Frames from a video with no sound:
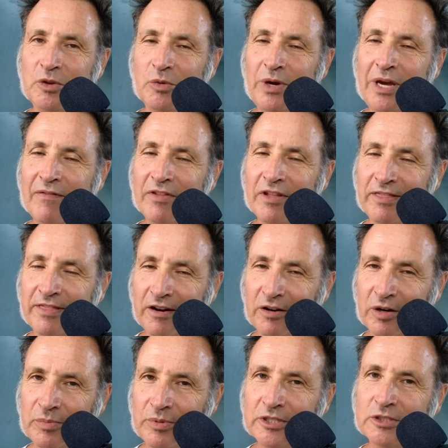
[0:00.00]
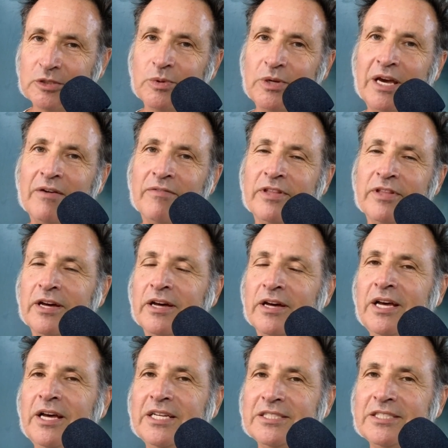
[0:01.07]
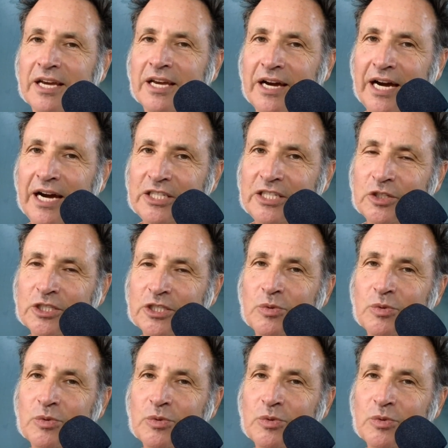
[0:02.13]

We have the therapists, we have the psychiatrists,